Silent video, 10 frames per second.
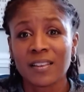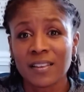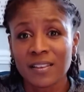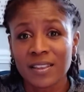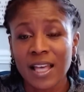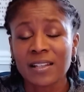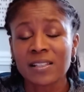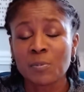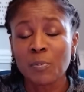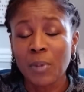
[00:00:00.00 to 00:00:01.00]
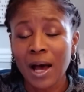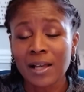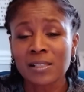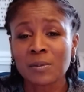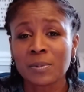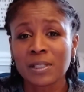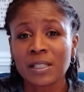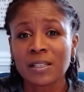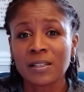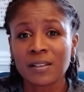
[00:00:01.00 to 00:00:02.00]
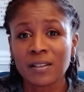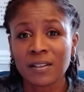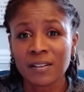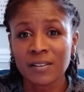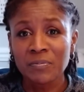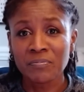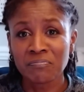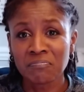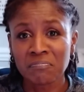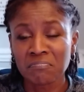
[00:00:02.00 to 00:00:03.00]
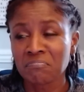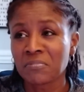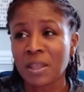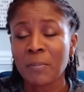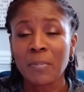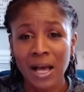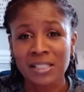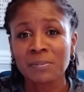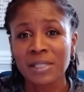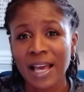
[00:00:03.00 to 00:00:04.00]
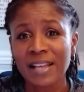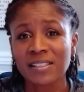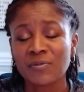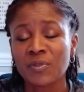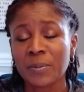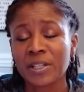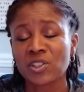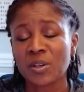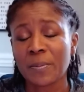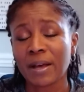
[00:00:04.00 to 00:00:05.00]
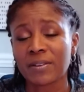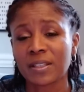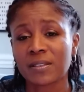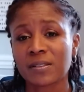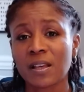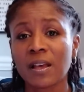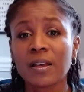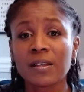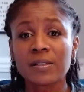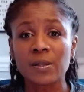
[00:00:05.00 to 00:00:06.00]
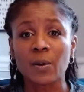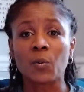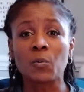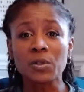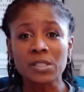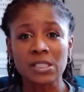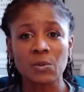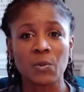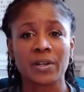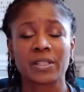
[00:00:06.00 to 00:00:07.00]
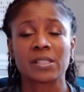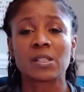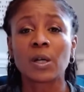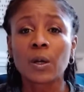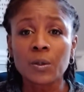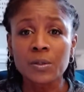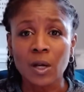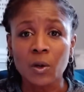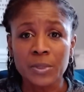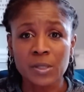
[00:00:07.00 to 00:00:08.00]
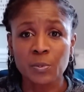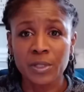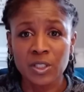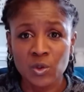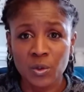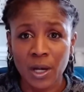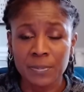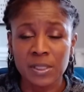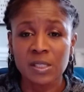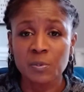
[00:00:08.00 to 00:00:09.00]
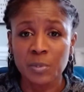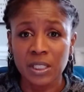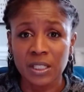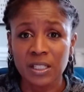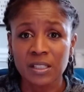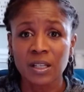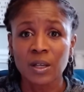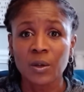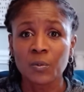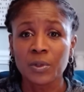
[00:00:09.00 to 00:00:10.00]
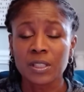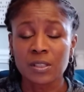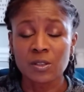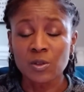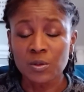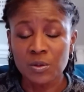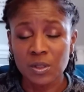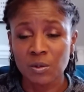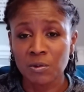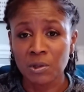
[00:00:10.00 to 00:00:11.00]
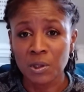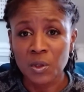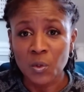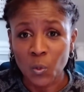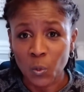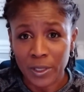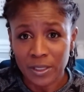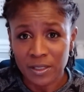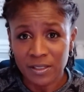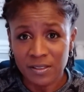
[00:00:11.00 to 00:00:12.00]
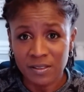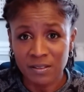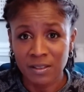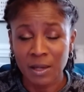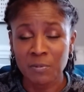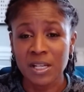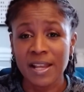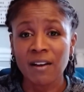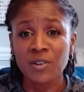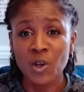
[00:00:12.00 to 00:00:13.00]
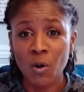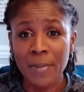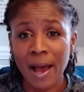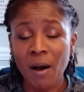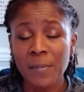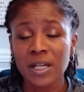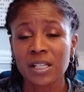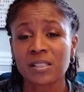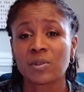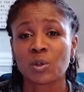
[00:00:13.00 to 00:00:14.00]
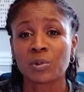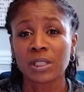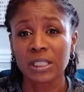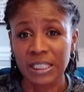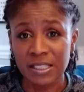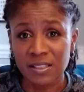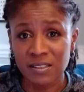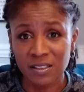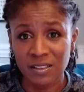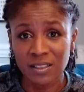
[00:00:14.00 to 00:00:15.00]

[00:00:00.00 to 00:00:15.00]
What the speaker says: that is possibly, that possibly has information about this. So we'll see where this goes. I hope this brings you up to speed with this new secret witness that we now know about because of the released